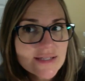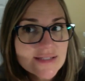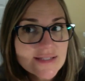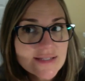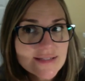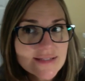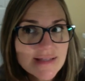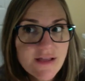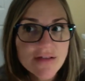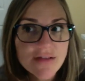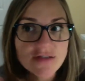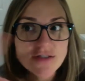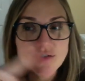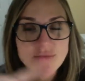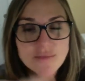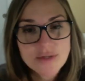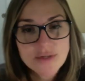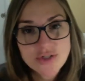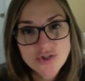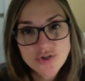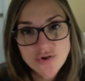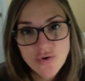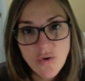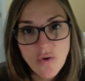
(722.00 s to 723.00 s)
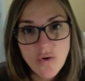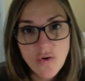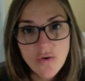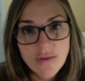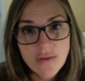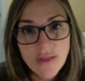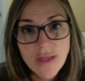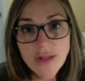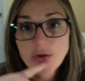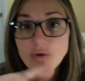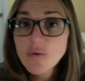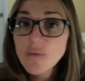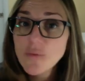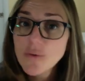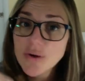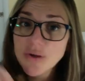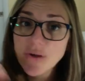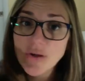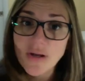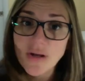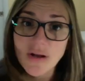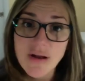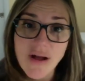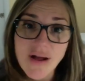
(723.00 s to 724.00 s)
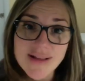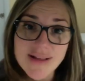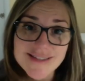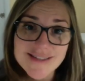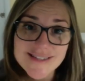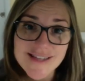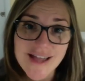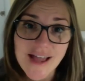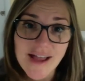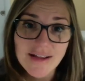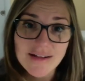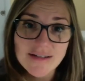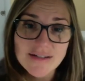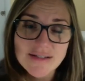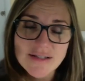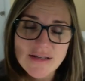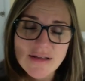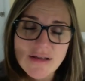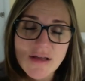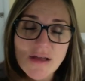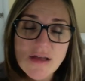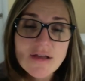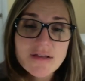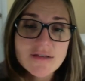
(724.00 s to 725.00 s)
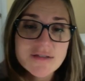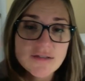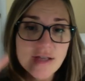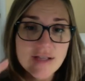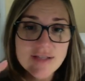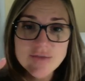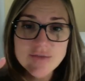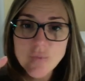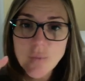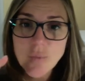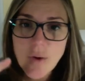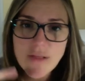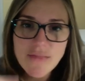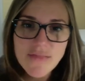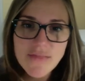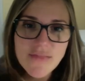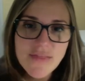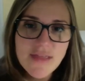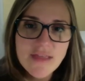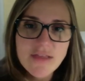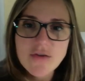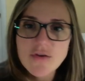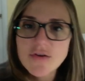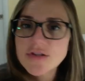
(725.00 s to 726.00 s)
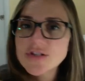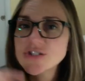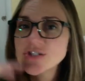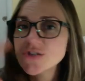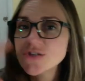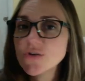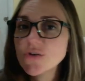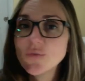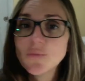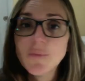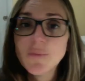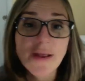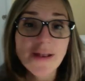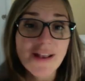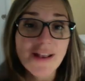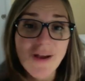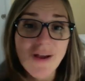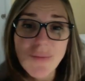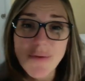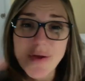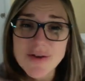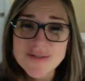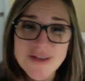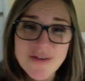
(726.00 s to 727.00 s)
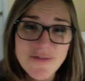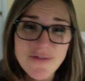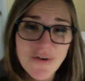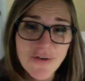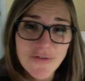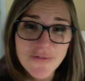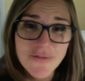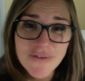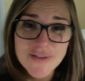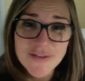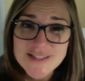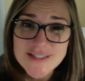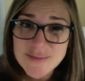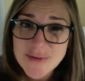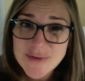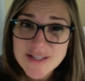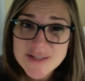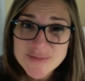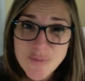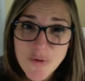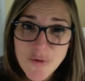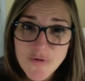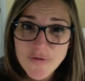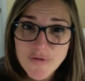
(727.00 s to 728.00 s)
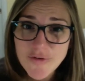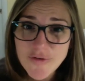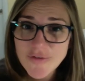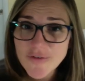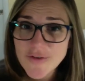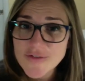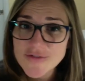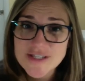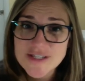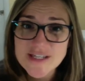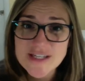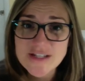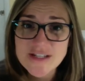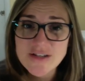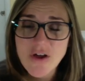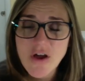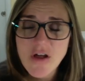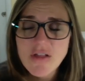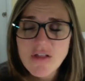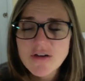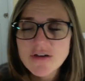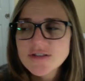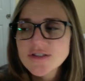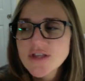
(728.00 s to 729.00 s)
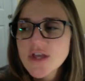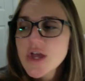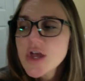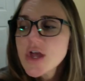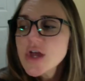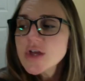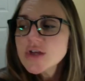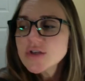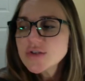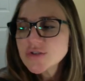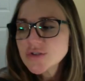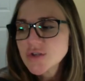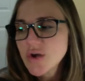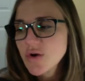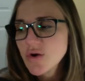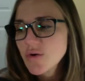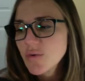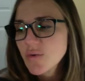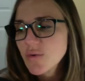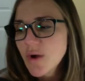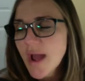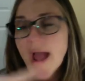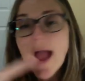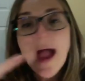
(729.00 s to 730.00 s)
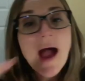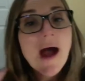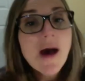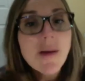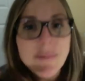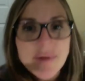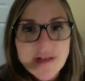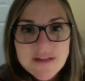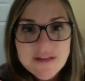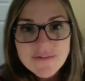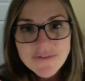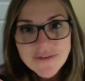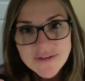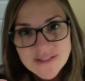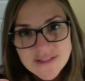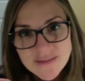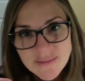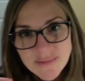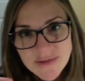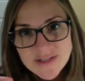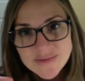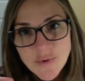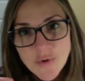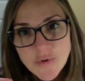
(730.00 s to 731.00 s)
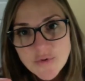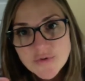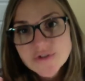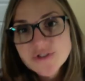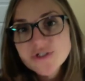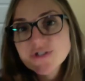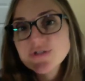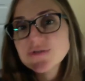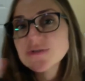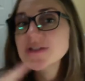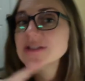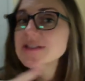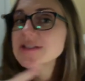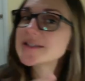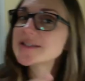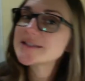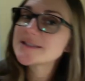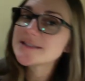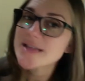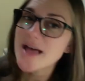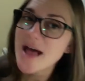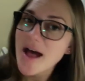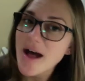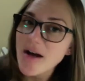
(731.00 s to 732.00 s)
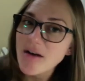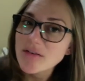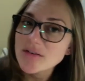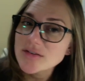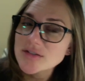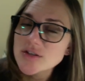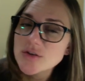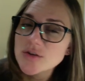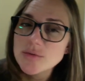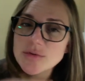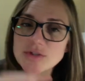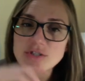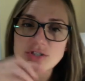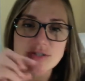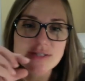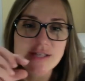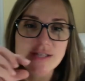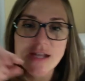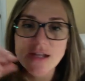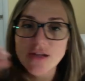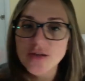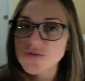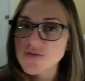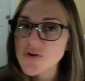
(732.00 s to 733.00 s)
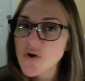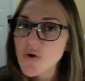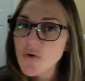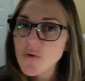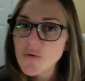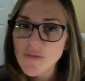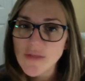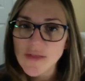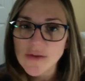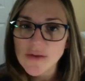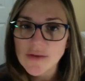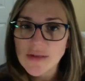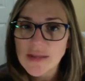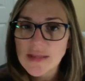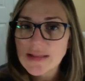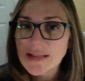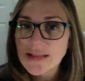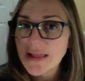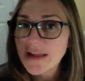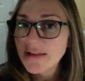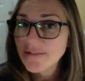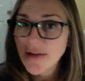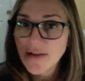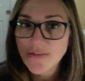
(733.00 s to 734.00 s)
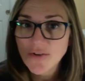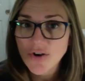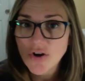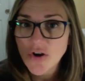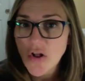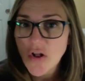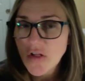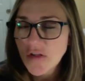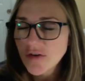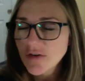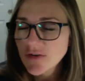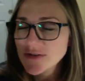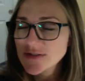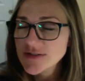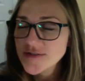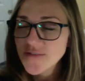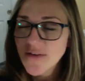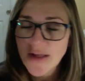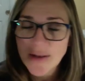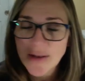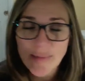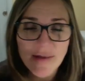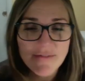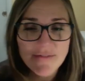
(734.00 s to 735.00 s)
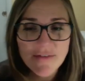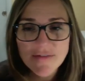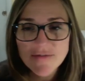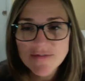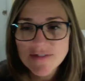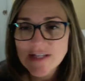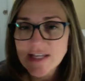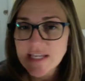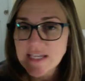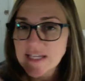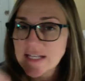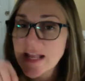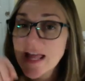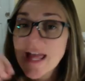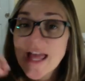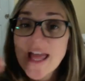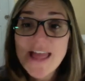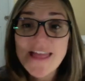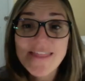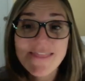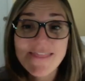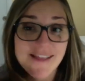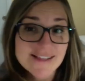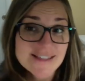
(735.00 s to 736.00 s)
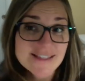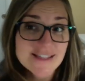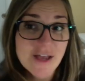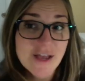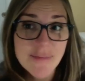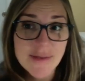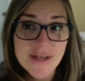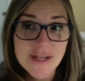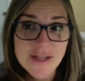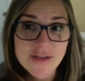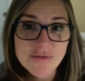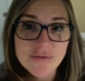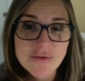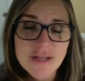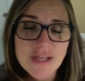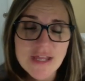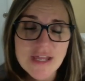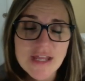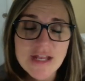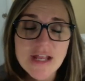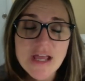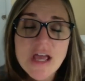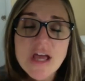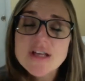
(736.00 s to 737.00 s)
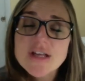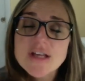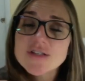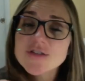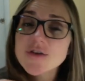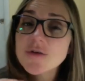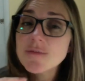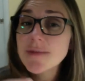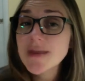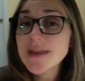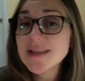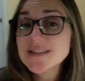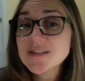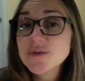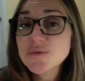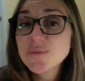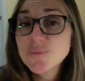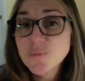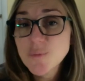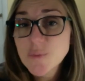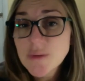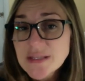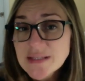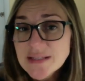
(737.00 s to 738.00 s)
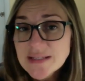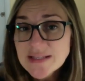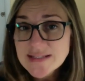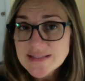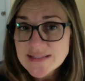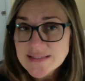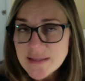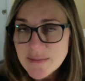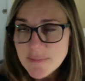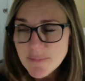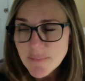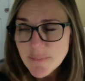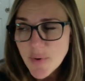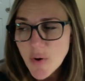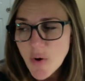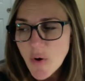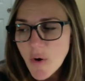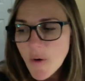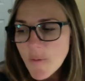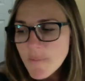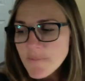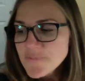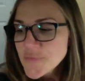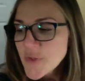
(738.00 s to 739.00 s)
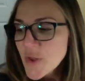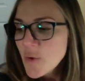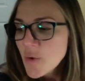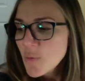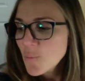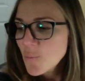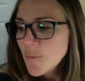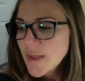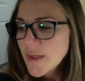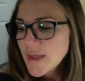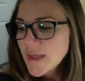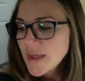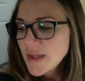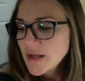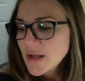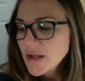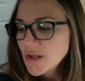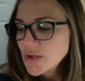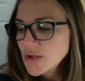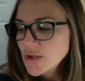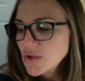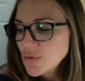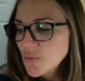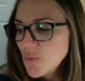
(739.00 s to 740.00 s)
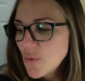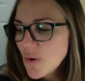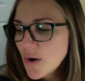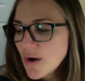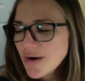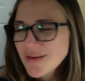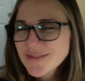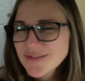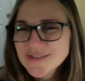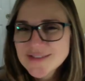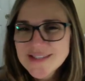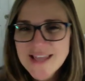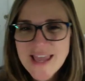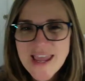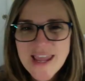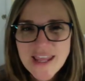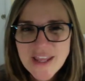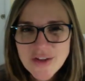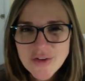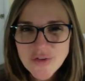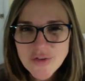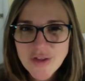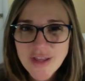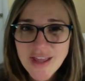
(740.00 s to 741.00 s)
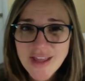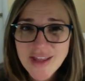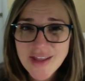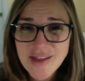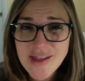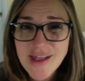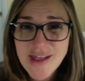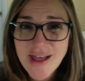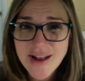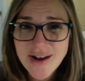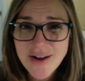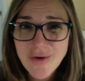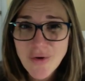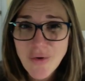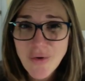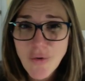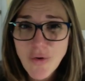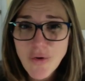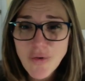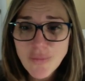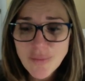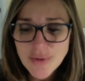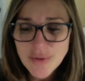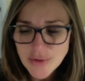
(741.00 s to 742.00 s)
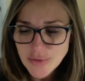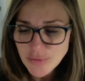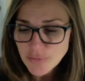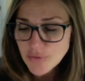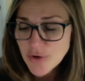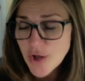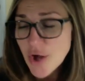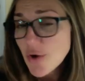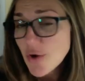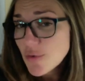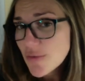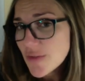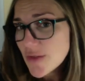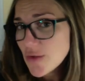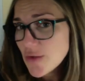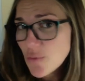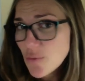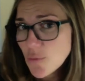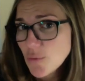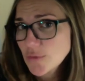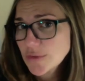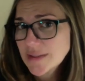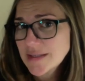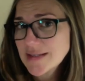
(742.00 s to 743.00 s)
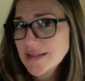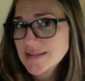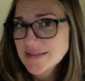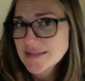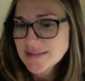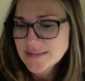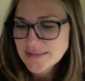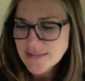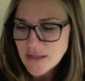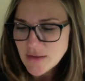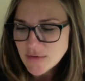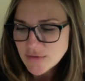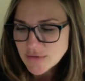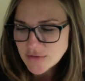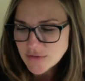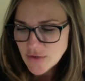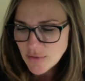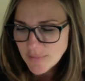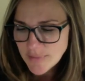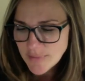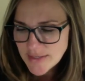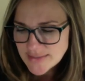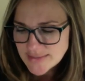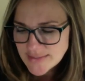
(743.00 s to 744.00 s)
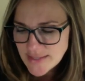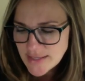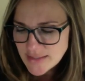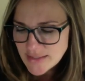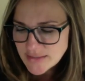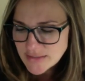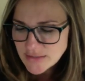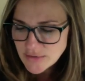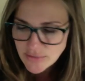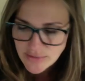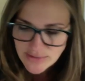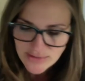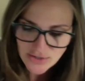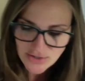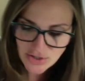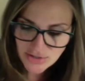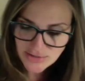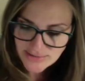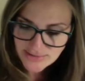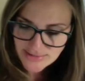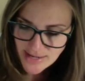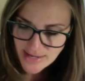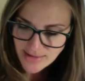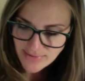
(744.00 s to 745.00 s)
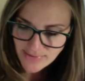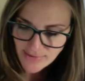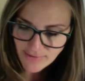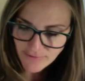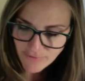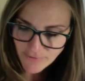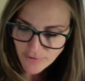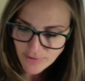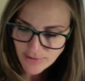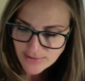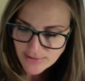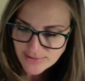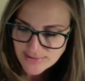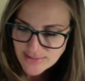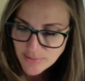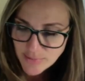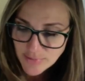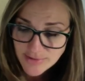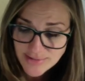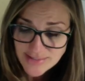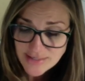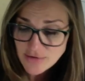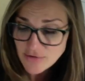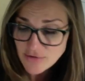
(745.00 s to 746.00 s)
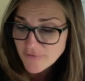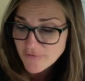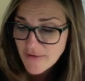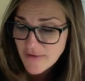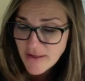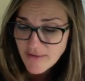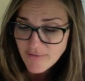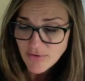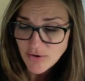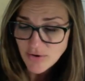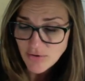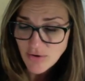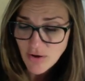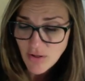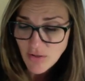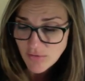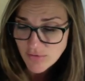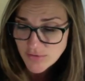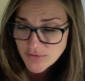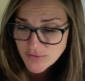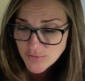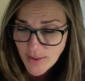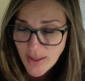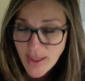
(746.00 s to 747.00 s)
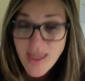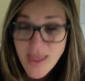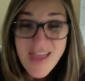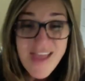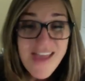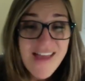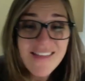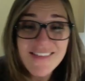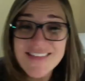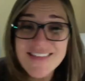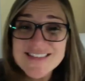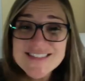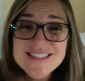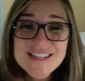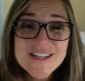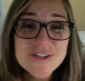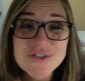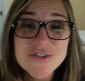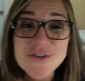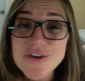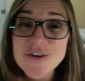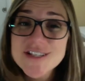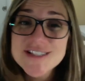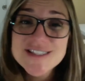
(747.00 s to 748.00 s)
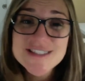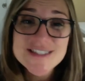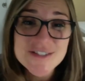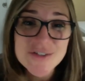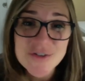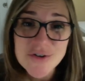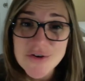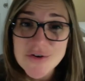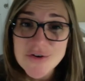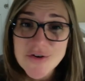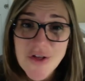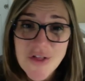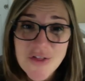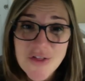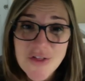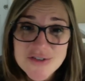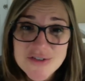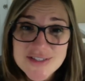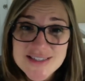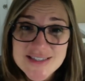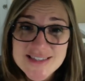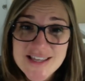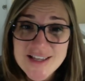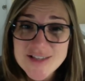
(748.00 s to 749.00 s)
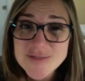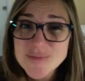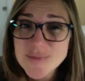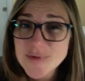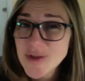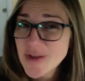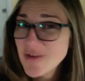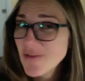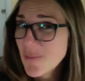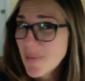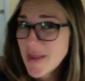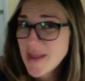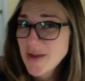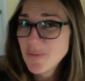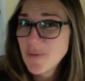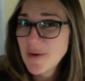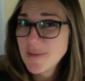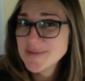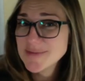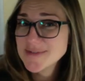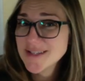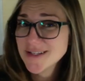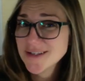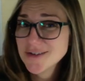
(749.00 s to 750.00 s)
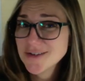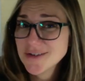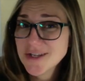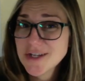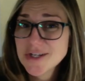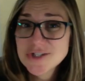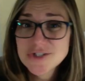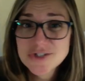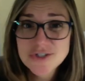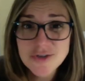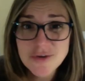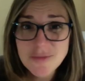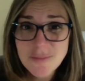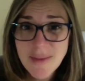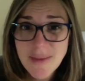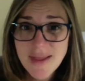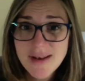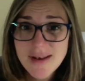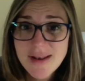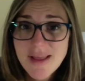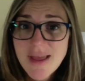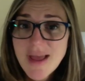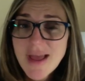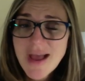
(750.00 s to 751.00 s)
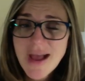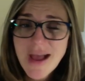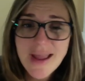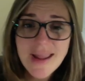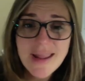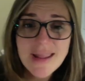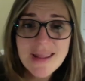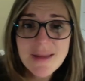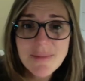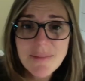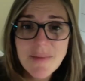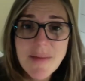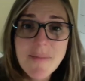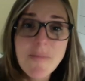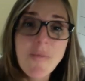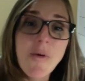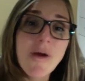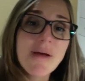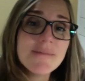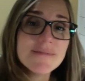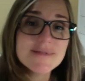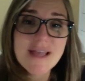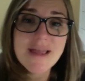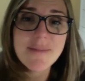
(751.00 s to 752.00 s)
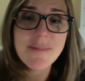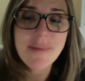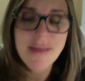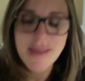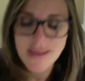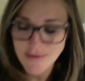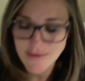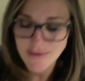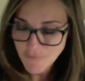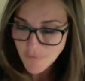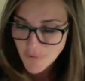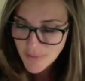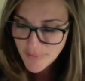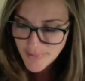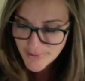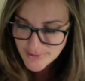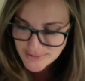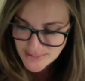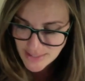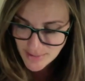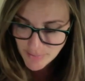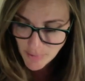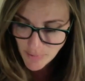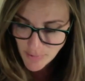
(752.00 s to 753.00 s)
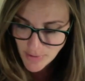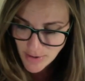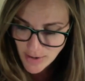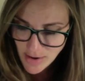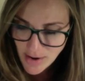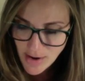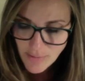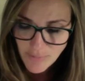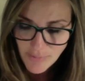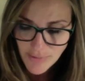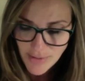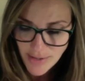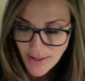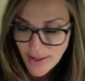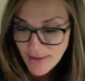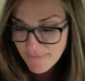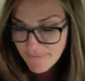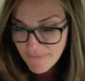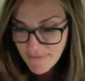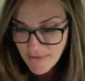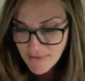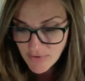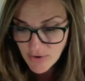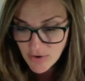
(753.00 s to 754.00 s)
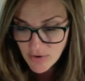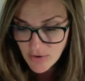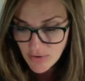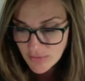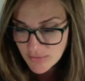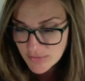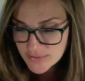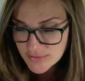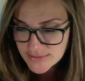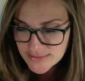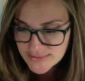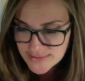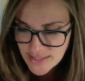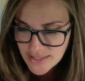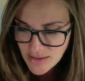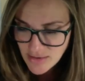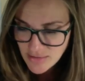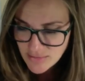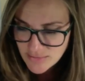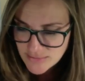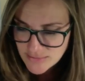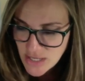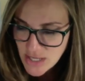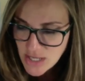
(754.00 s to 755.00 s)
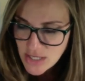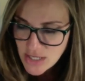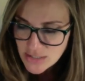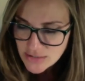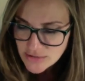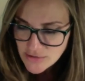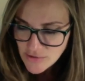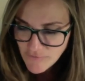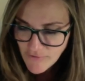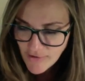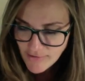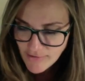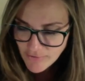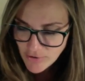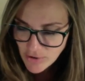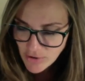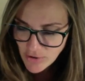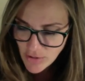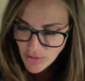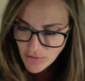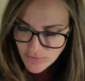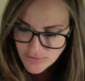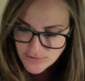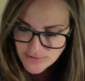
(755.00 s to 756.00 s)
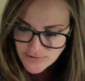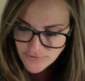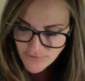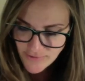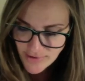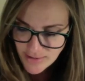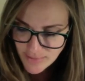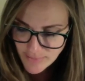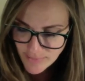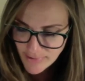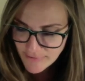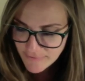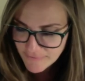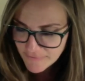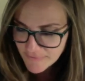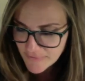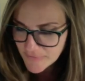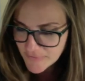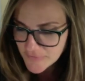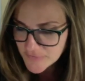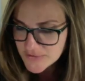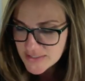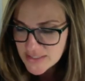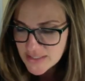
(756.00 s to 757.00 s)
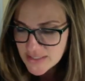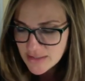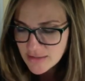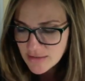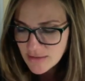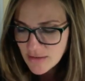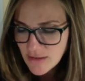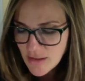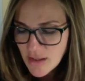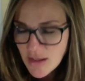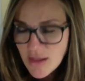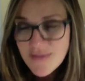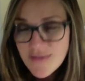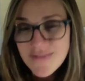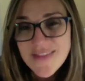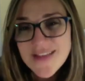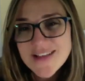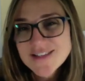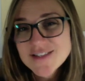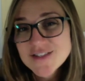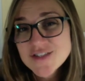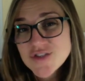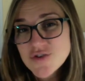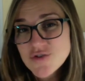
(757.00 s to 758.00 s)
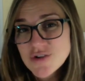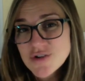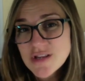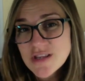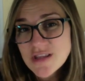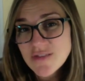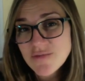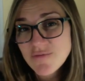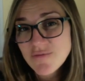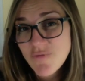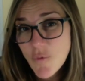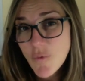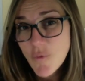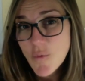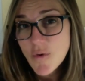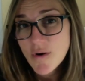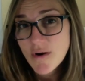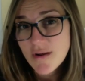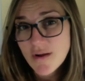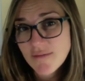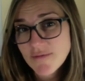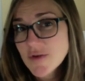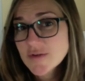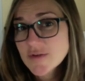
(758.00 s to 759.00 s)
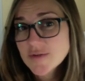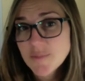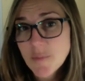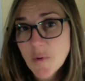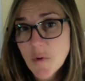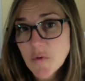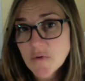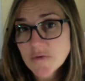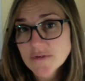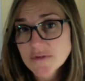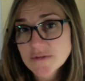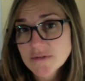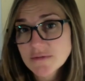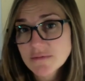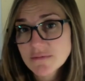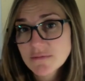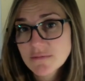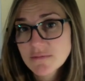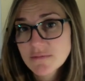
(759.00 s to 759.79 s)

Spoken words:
to sell to reach your goal? And who are you going to contact? So that's one thing you could do. Right now, we also have our Fix and Mix Bowl for $15. So how many Fix and Mix Bowls do you need to sell? So you would just take your total that you need, like $500, divide by 15. That's how many you need. So it makes it really simple when you are taking a look at a goal, when you know that you only need to sell so many sets. So let's just take that for an example. Let's say you're $500 away. Let's say you're at $0 in sales, but you have a paid website and you're like, shoot, man, I can get my website paid for by Tupperware. I want to have $500 in sales. So $500 divided by 15, that's 34 of those bowls.